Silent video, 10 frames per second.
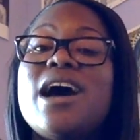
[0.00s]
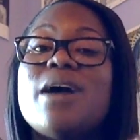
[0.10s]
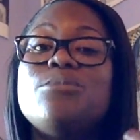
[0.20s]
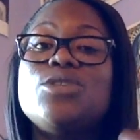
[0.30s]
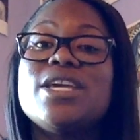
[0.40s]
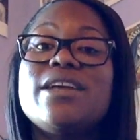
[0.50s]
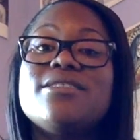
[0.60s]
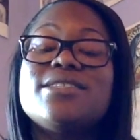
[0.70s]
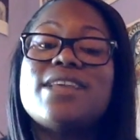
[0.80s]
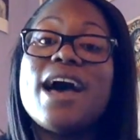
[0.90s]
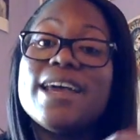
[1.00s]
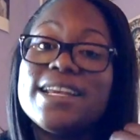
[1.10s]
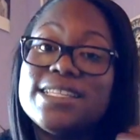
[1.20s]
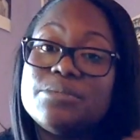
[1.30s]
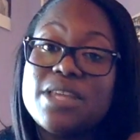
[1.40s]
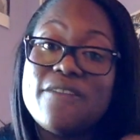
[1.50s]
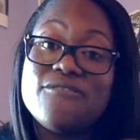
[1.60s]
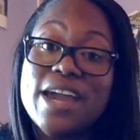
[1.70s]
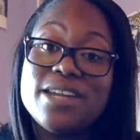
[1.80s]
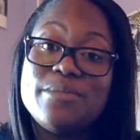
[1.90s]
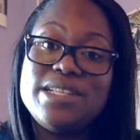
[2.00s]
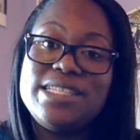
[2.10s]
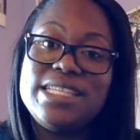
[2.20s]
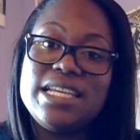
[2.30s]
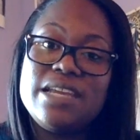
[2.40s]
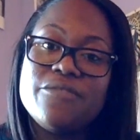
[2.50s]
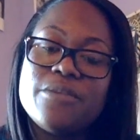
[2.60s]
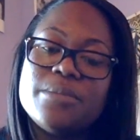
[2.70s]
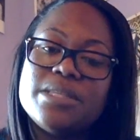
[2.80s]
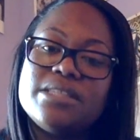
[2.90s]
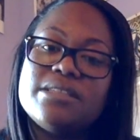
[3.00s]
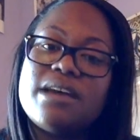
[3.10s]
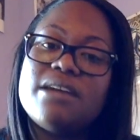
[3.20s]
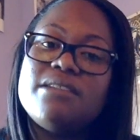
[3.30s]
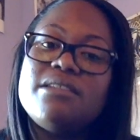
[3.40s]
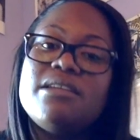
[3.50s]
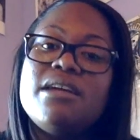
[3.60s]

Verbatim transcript: um, to get outside, get some of that vitamin D from the sun.